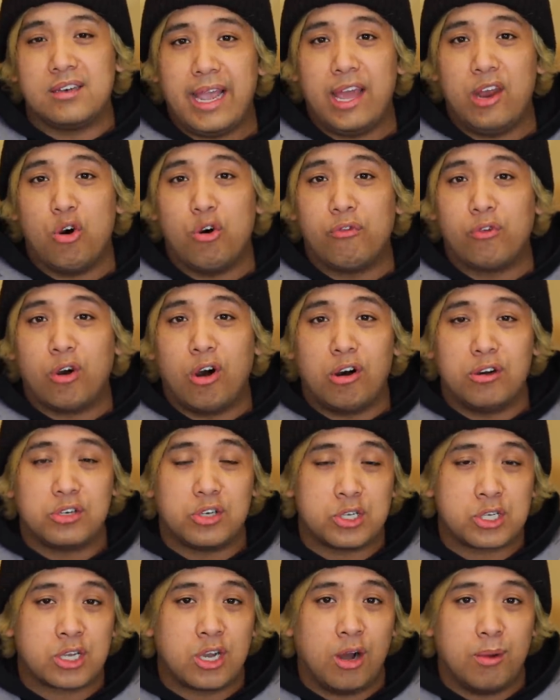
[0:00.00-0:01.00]
And overall, it
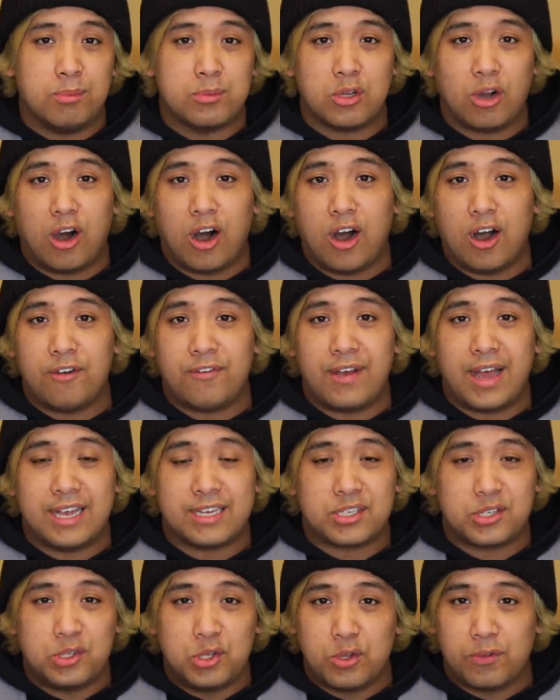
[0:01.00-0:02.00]
just comes off
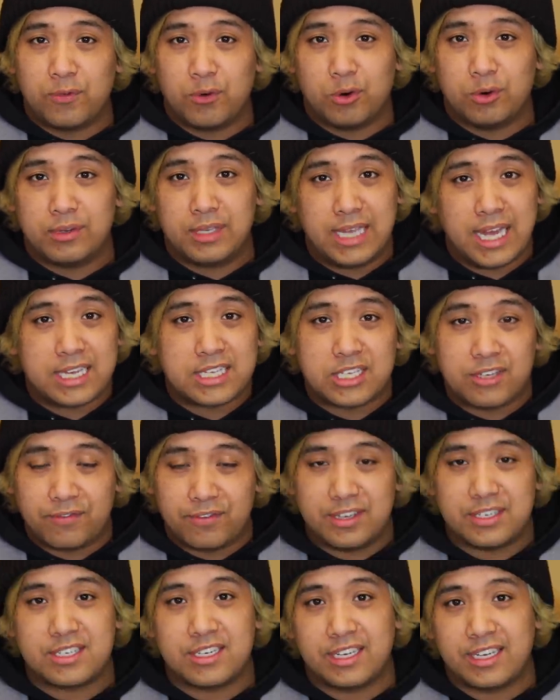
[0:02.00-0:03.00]
as youthful yet
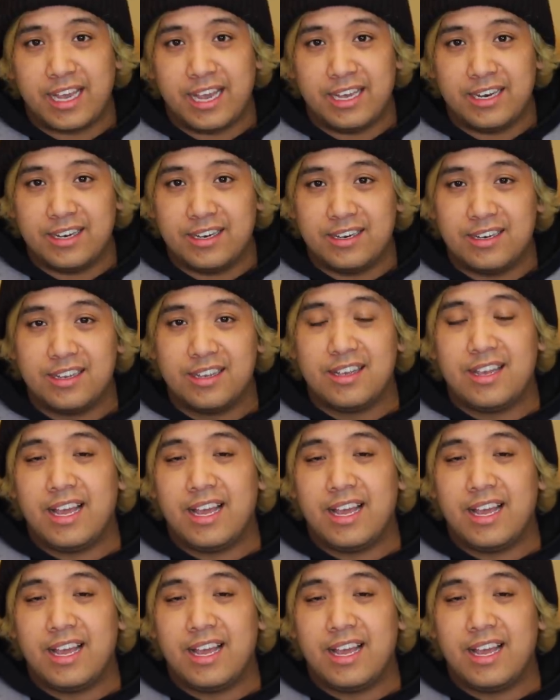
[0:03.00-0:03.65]
sophisticated,